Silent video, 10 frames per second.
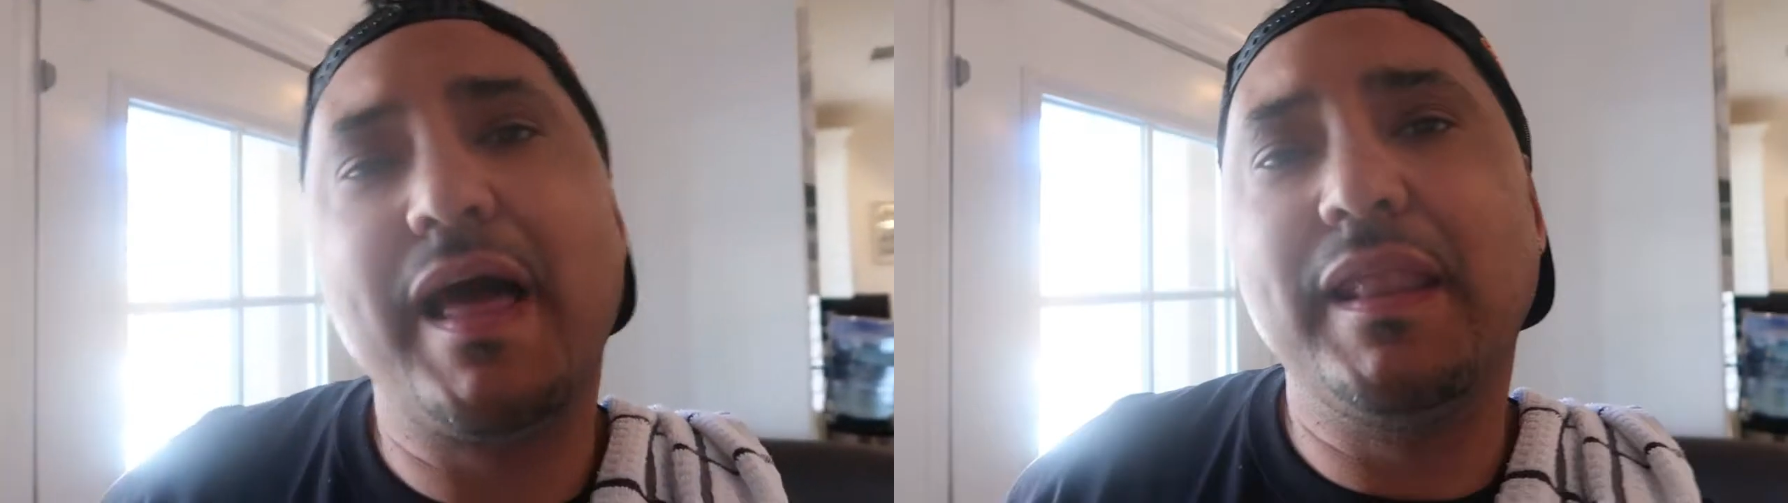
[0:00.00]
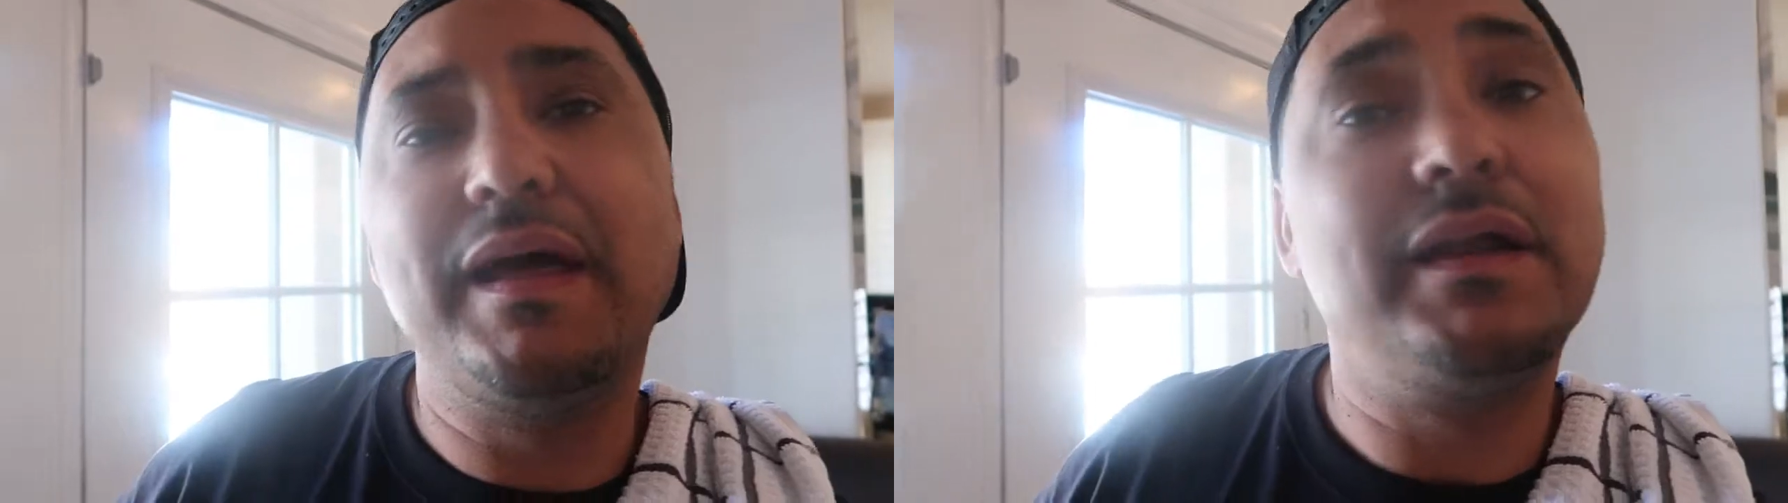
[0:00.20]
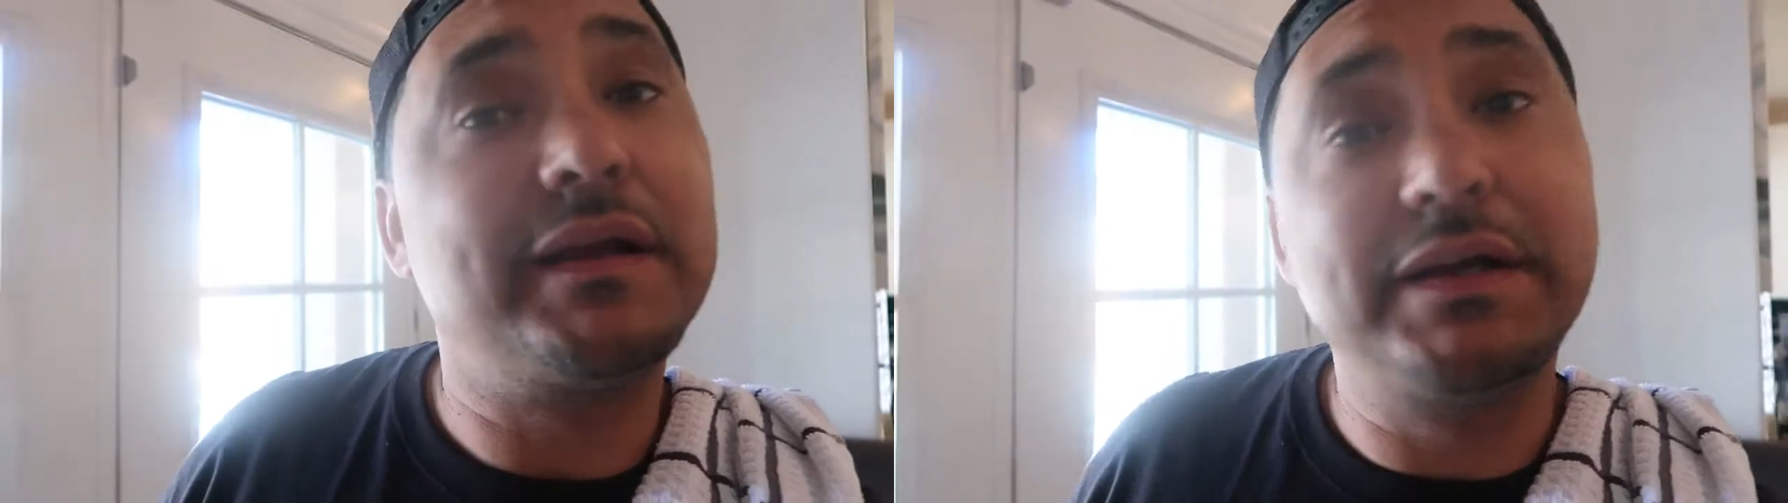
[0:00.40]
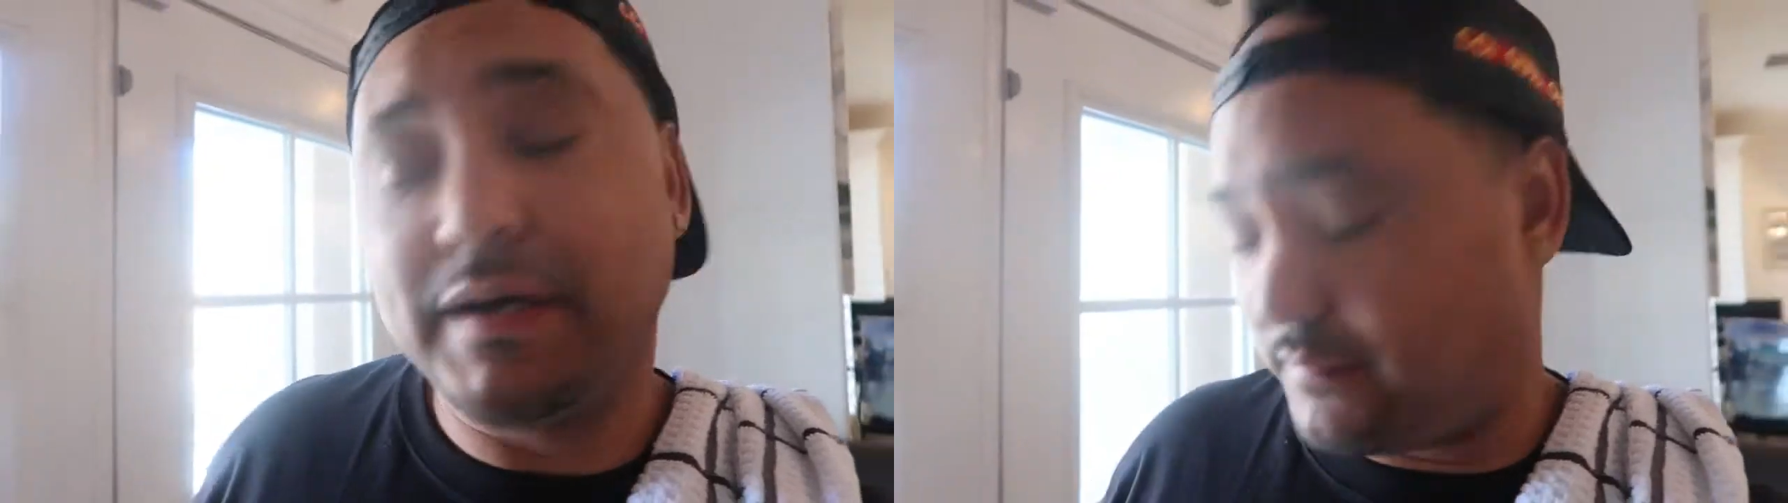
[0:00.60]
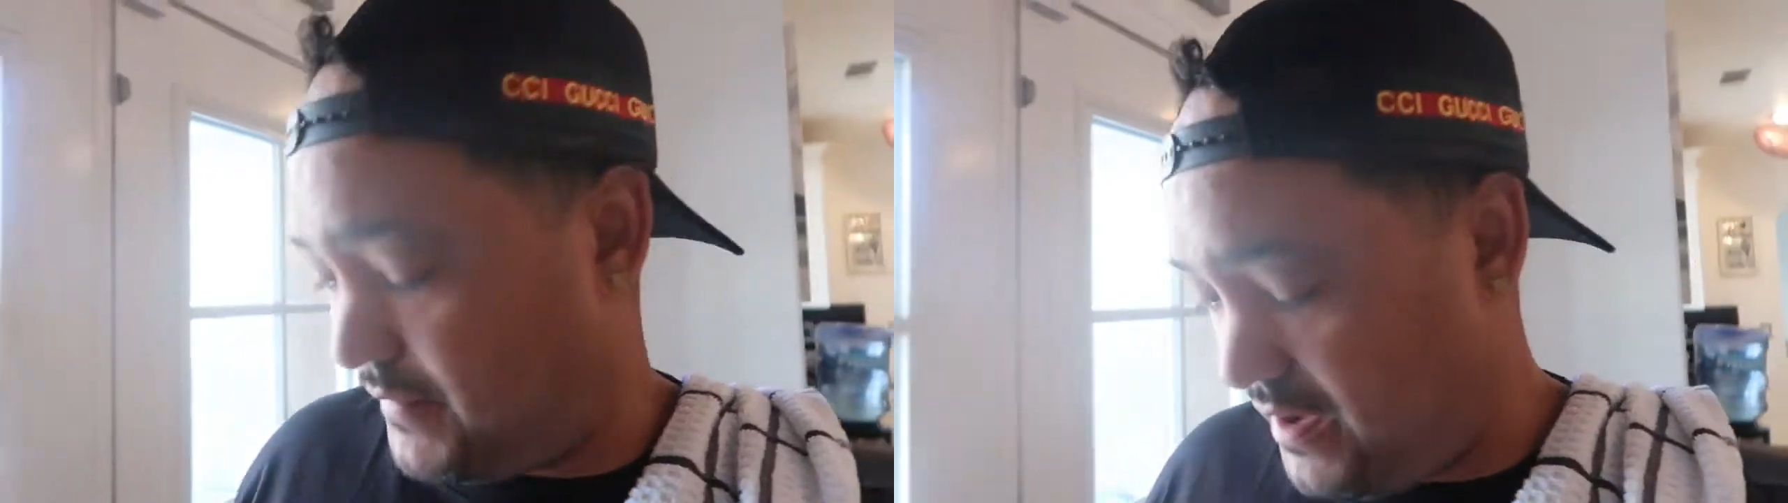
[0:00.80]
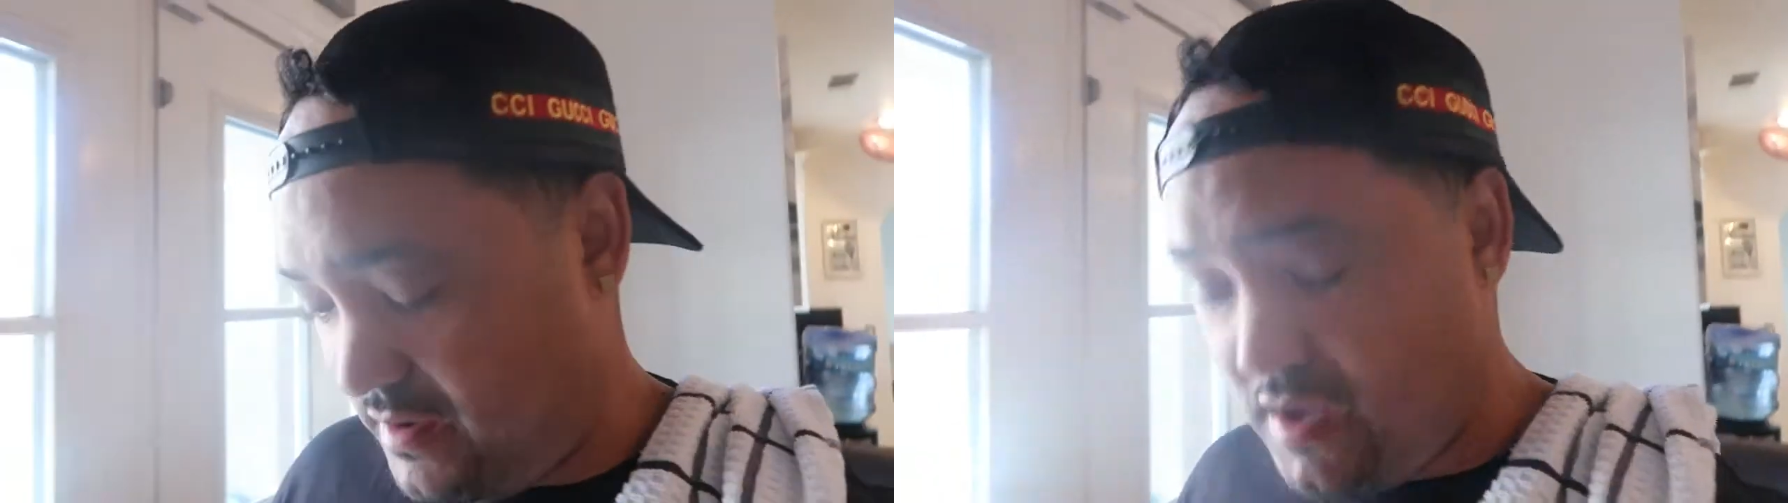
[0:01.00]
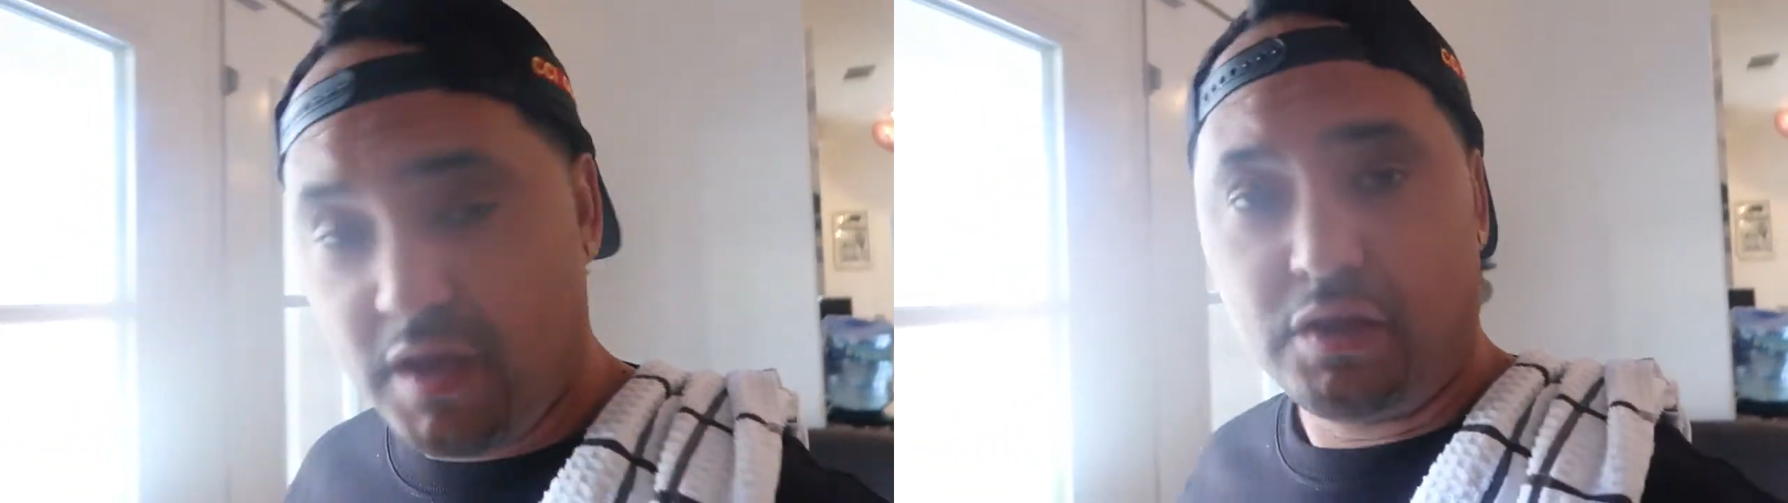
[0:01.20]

I love to cook, man.